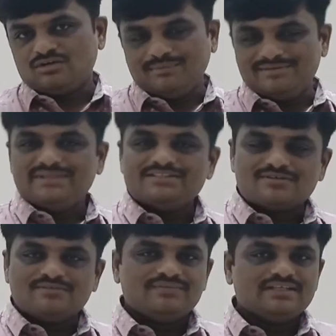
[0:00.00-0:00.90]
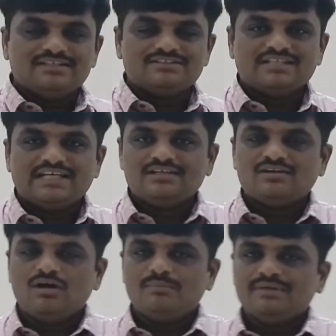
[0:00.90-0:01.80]
common base configuration
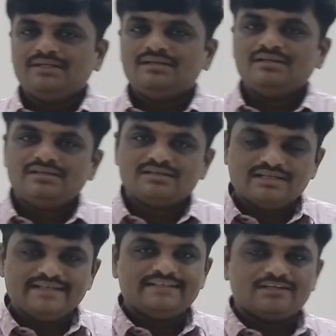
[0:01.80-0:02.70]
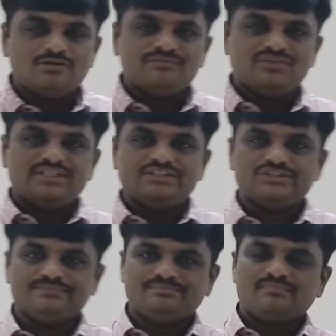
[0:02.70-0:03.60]
and common collector
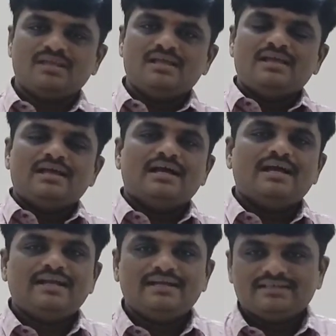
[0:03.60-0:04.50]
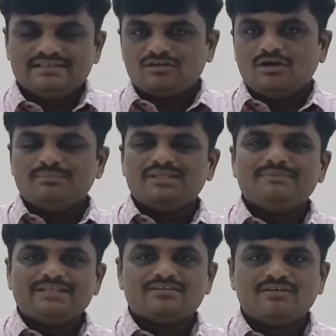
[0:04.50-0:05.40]
configuration. And in common
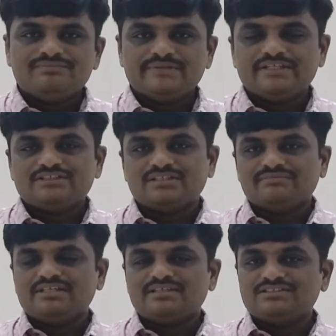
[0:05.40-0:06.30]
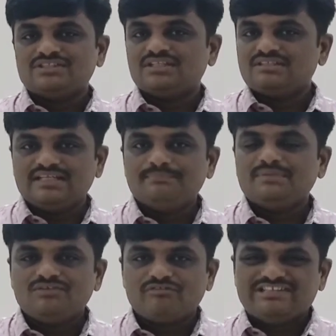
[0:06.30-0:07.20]
emitter configuration, we will consider the
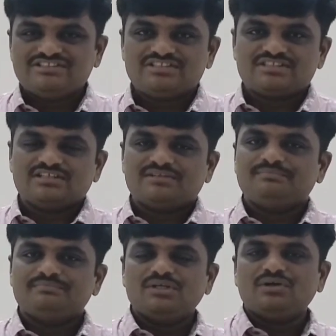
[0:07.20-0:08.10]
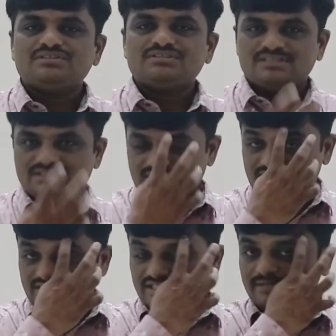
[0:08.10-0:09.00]
NPN transistor, because
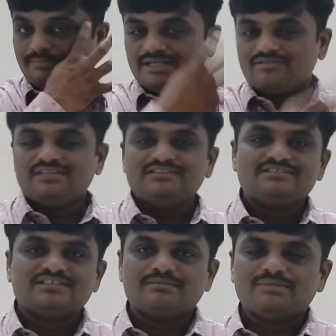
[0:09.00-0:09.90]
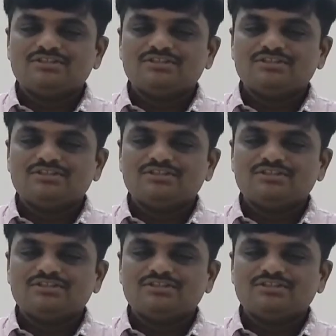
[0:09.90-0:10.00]
in NPN transistor,